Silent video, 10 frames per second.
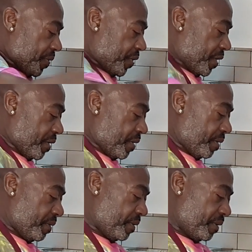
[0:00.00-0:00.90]

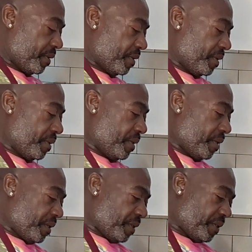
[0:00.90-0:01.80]
There
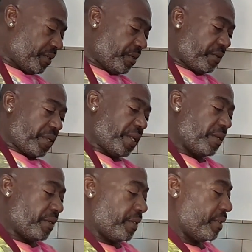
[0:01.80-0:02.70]
is no
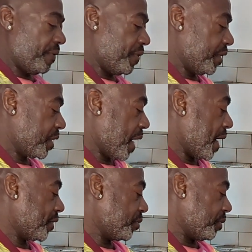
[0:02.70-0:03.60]
editing of this
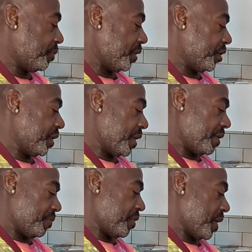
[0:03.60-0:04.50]
actual put
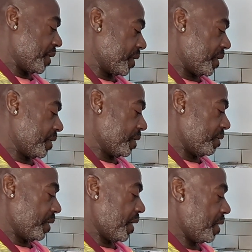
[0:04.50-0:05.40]
together process,
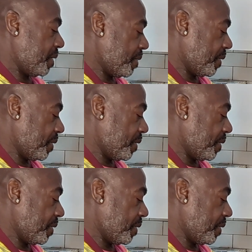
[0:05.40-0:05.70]
okay?